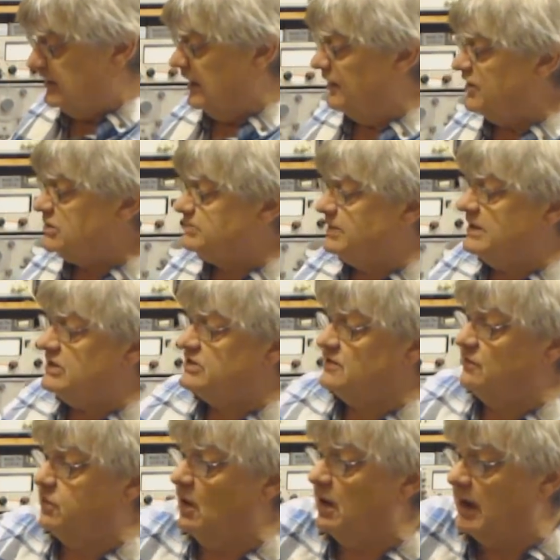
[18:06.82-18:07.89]
Now this piece
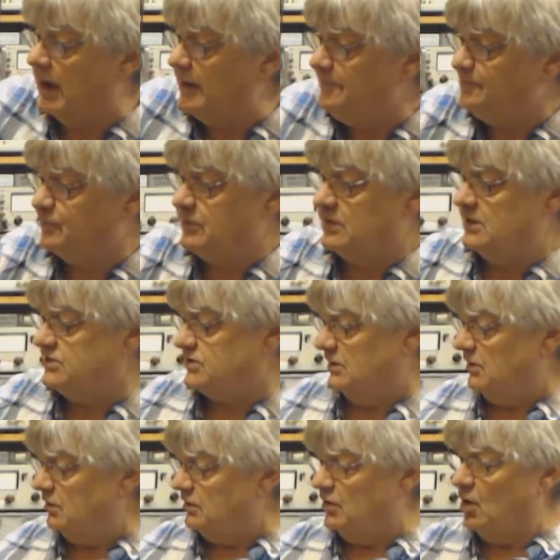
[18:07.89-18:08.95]
of wire is
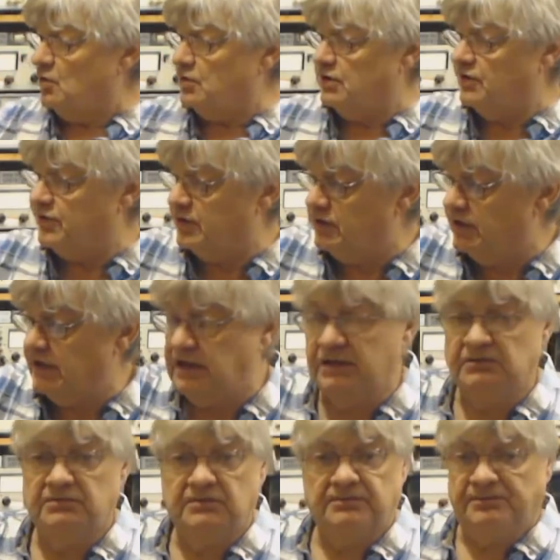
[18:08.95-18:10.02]
a lot longer than
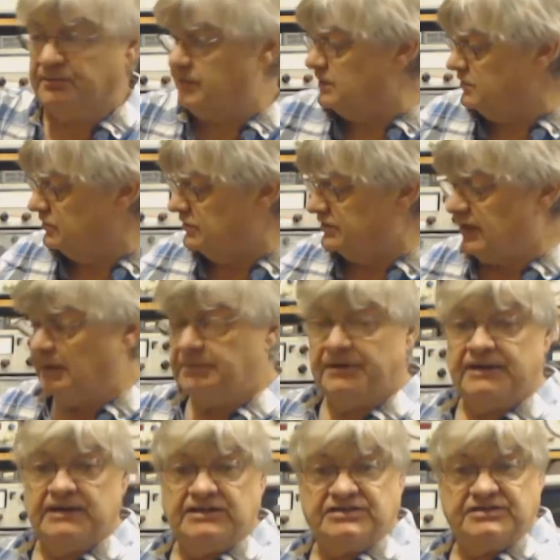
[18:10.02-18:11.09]
the
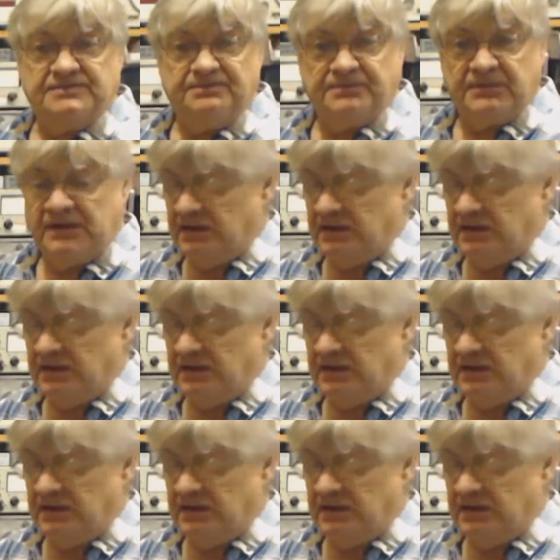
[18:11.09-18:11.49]
doublet is.